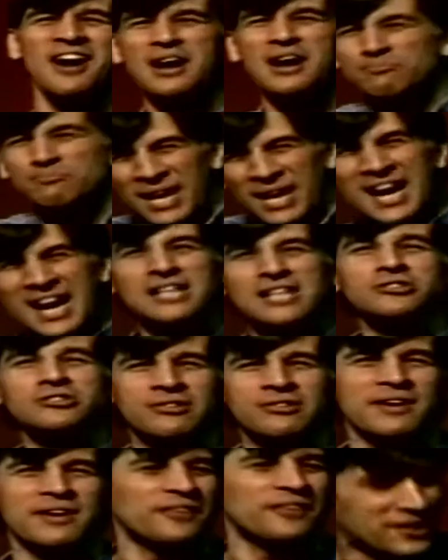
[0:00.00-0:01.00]
I'm
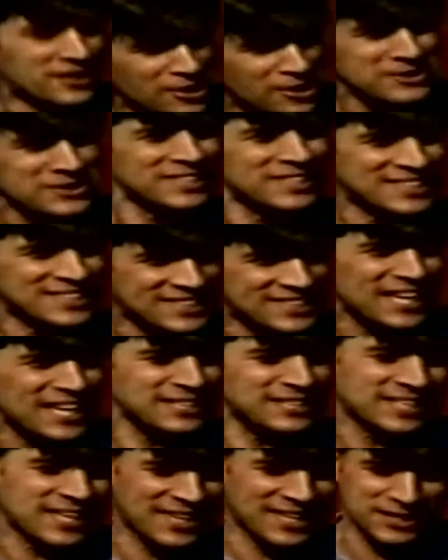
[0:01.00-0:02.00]
hungry for God to say
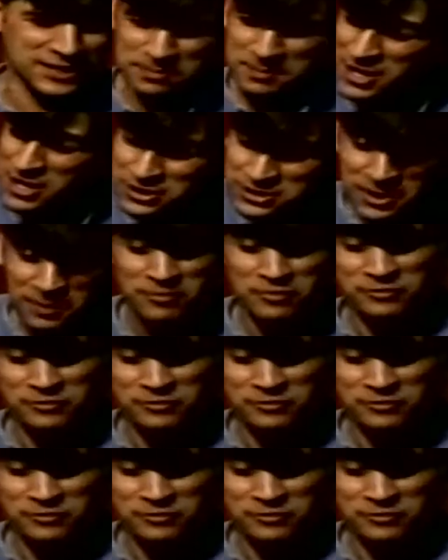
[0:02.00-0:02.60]
something to me because I'm